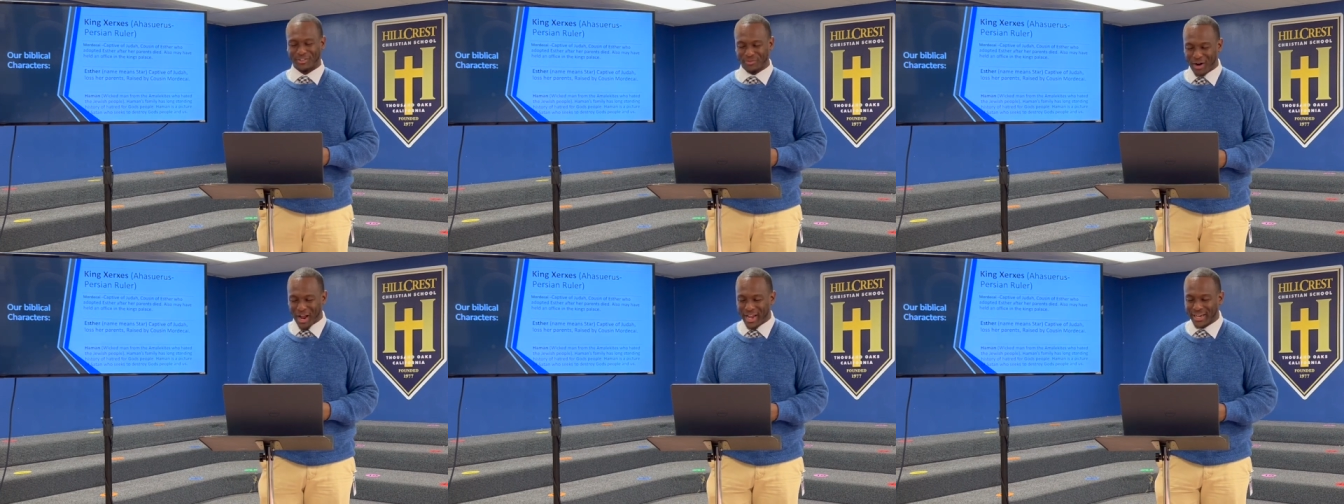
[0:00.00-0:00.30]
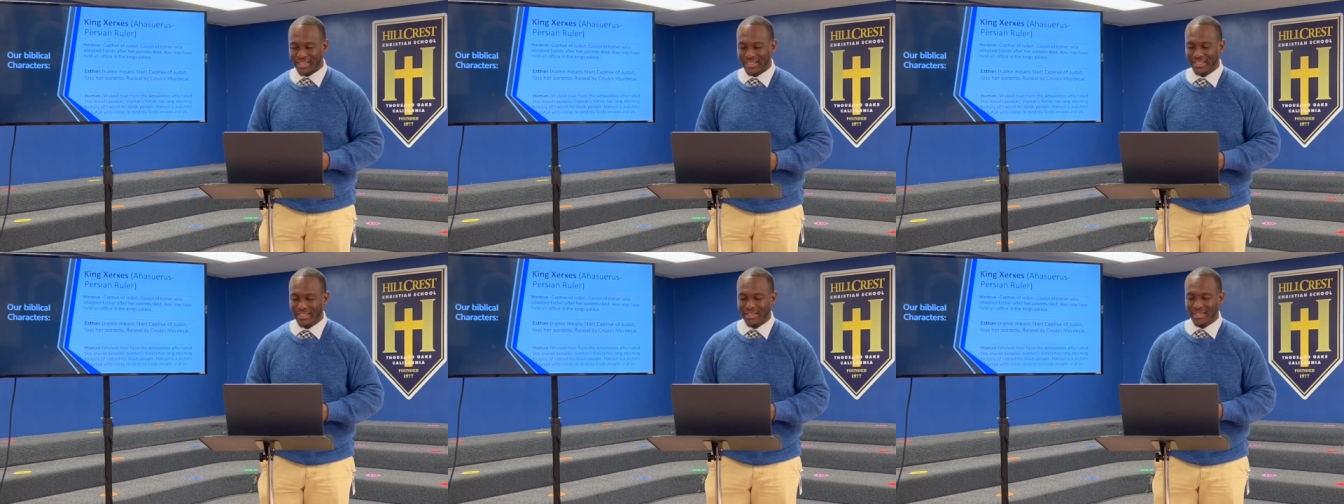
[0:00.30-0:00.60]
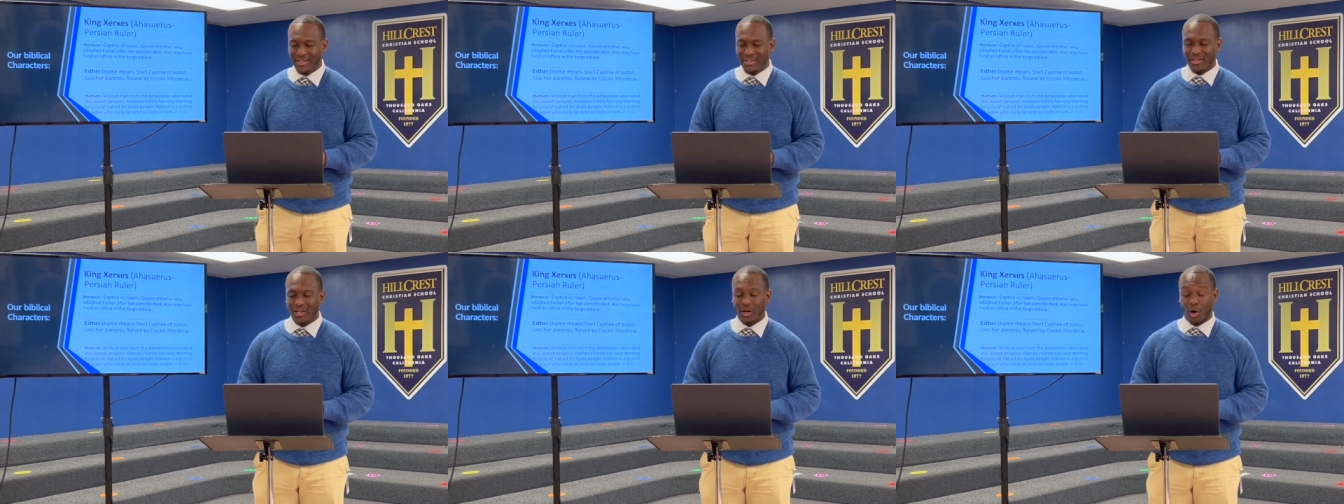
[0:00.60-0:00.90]
right?
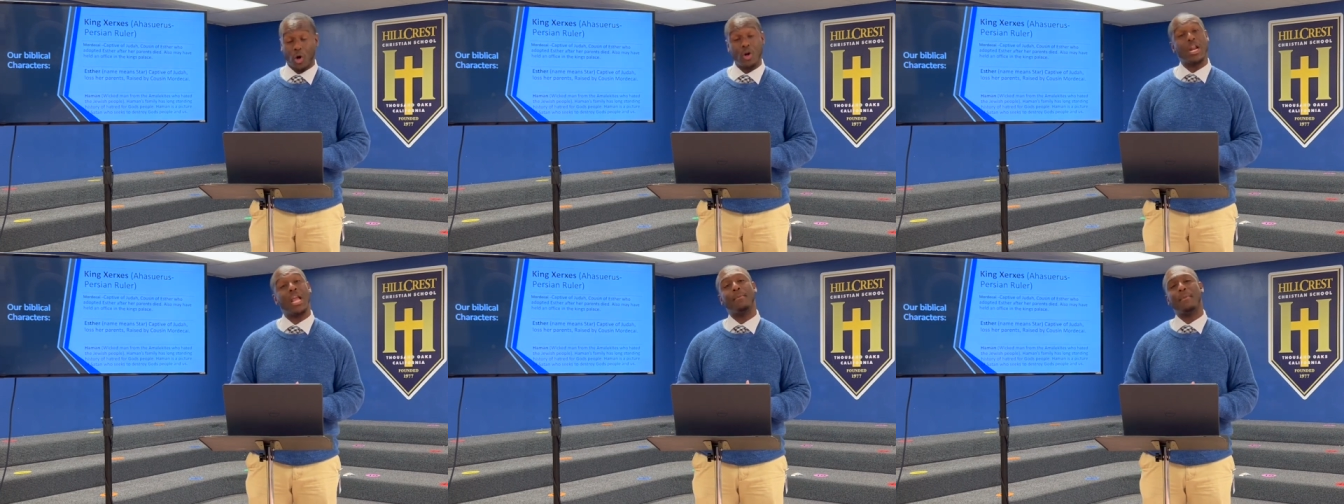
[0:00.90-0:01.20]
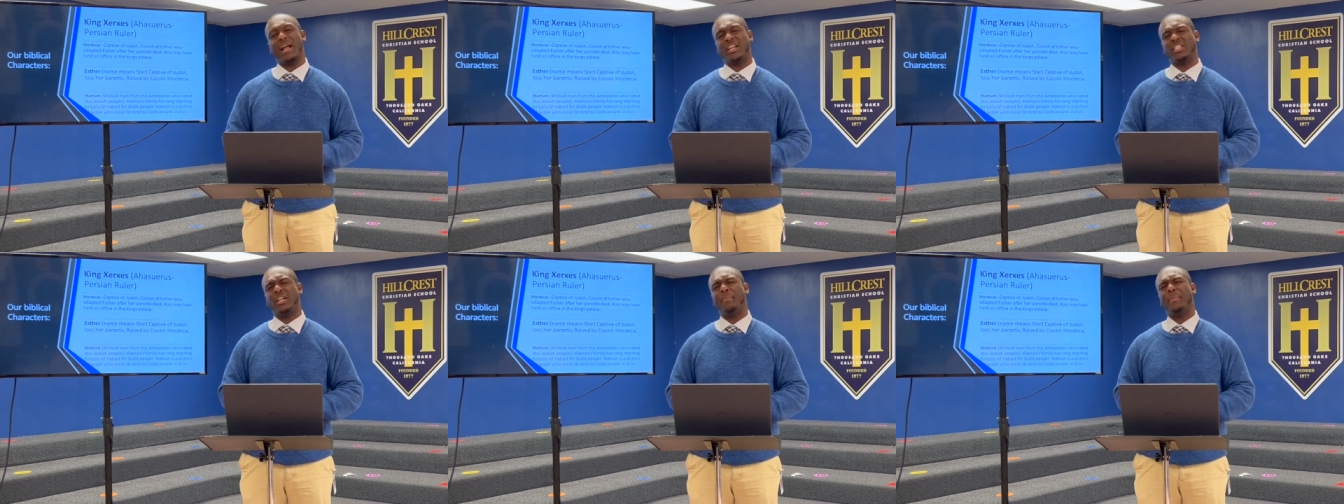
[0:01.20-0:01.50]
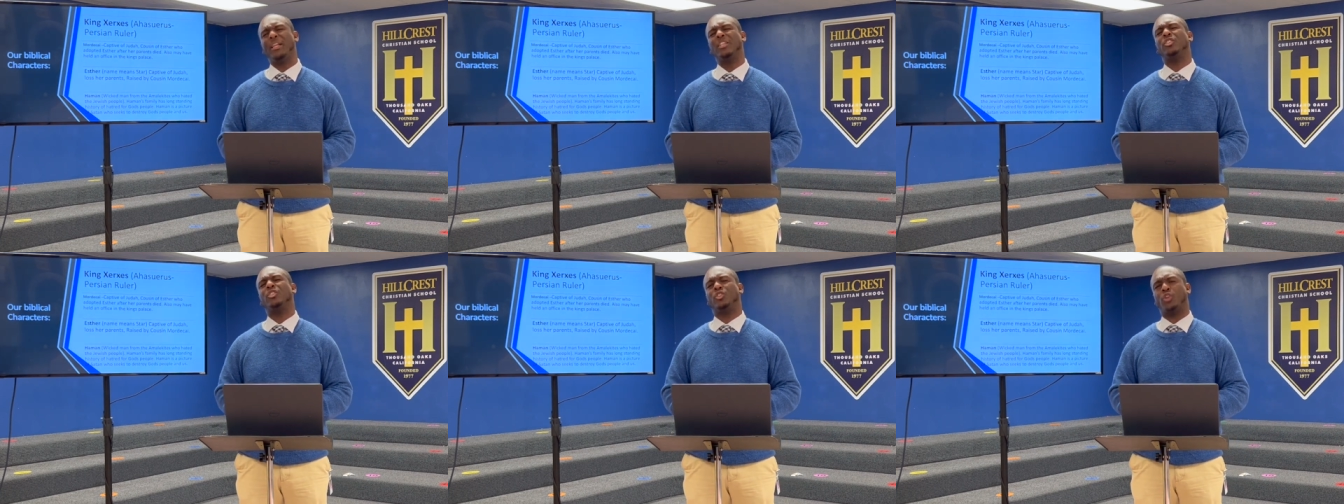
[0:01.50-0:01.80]
Her name actually
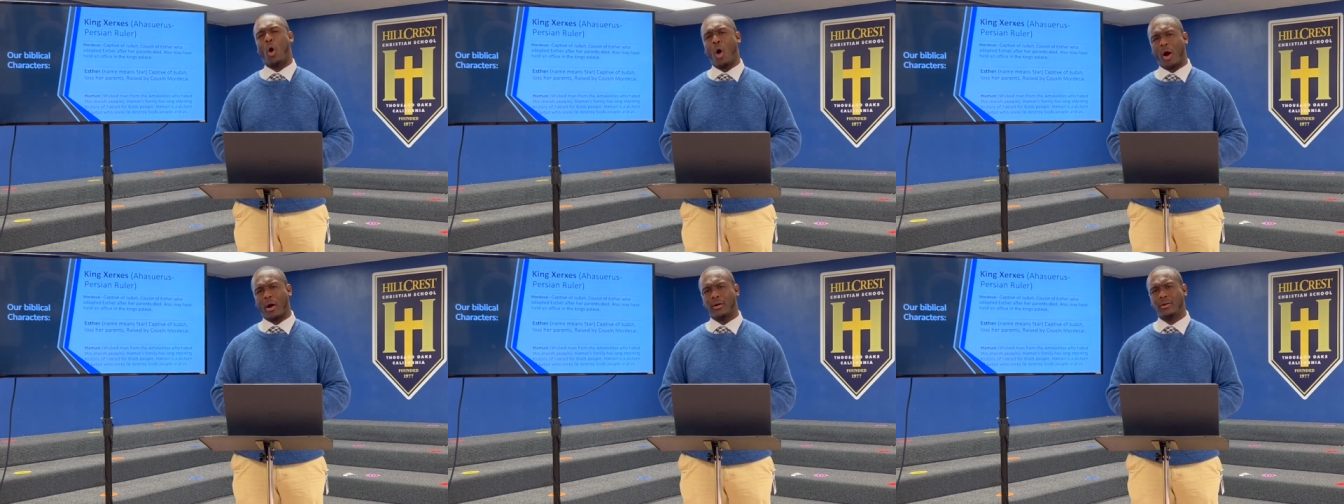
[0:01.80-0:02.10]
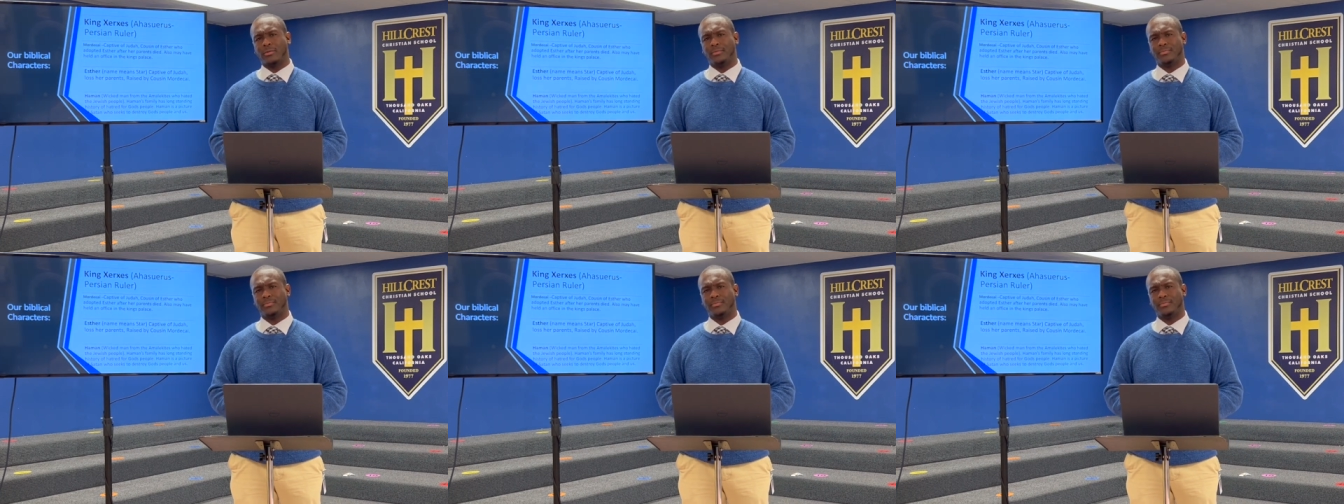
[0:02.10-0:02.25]
means star.